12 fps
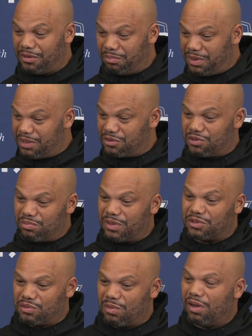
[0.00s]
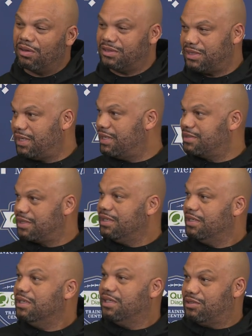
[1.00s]
To be as small as he is,
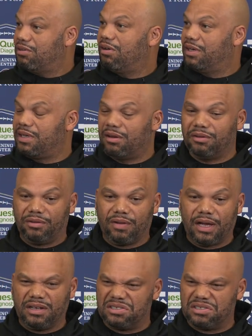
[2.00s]
he's hard to get on the ground.